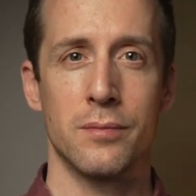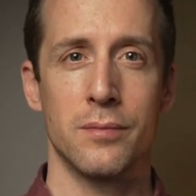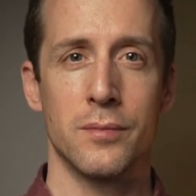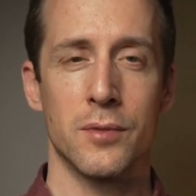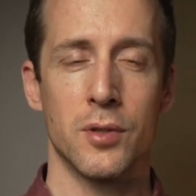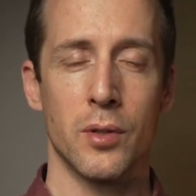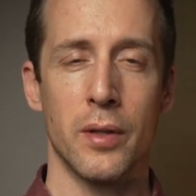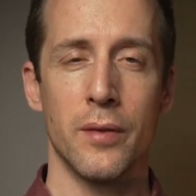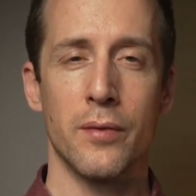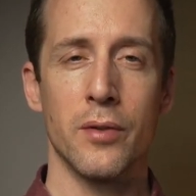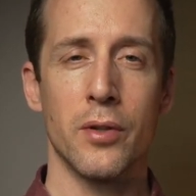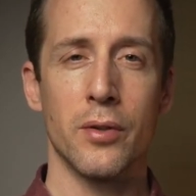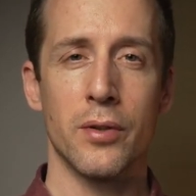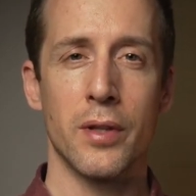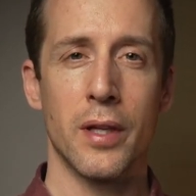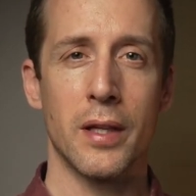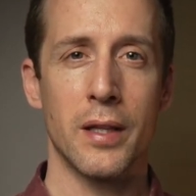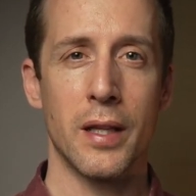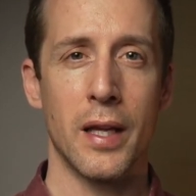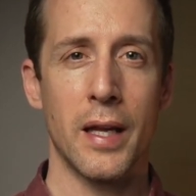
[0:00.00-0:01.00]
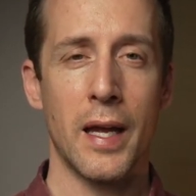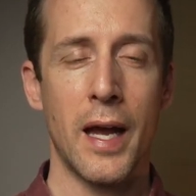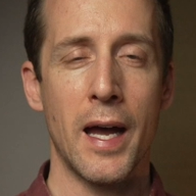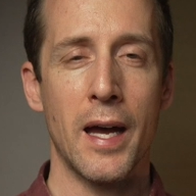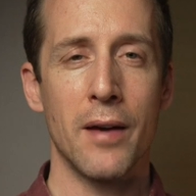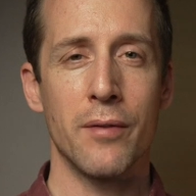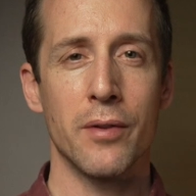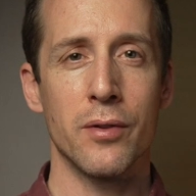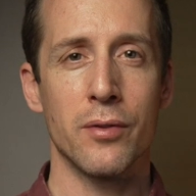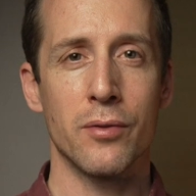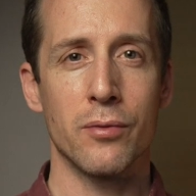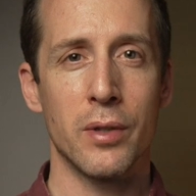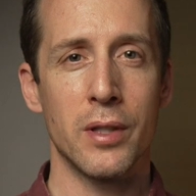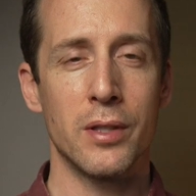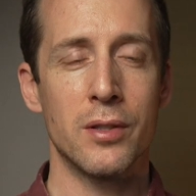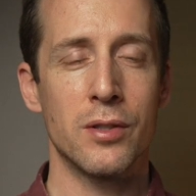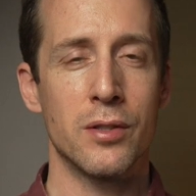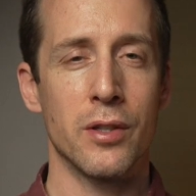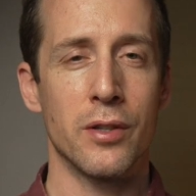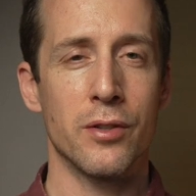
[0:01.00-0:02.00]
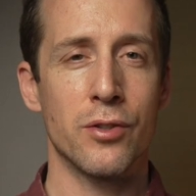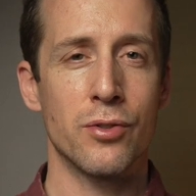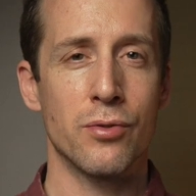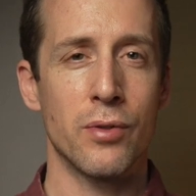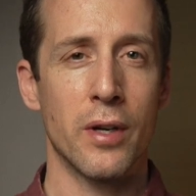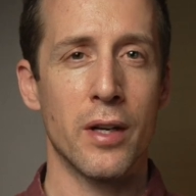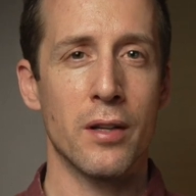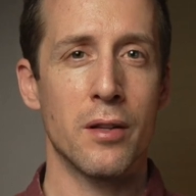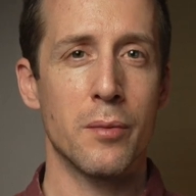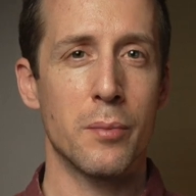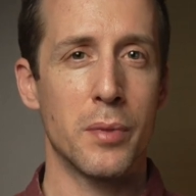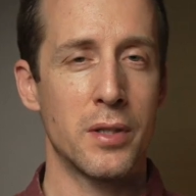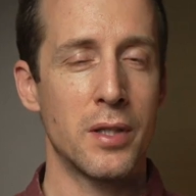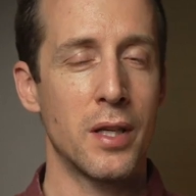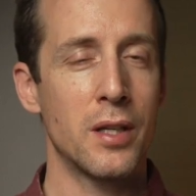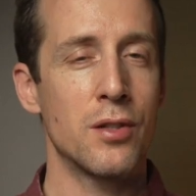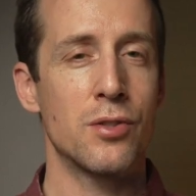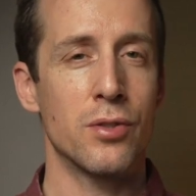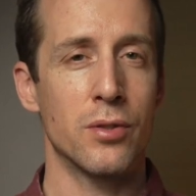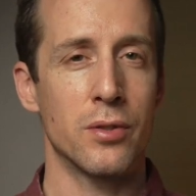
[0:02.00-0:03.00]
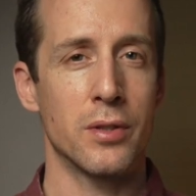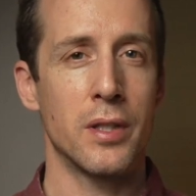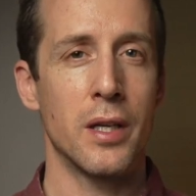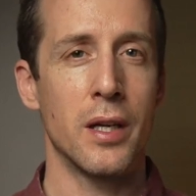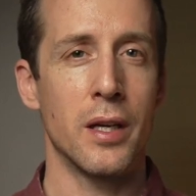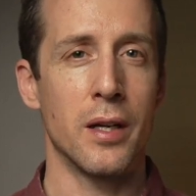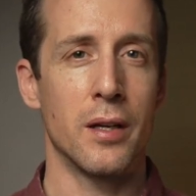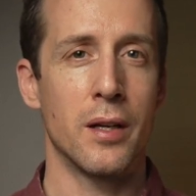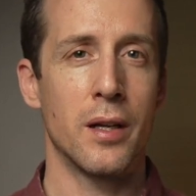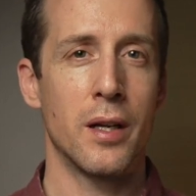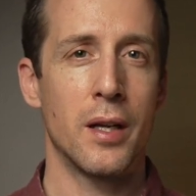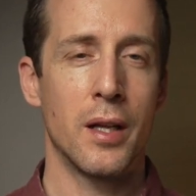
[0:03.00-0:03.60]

So even though they haven't reached their strength potential yet,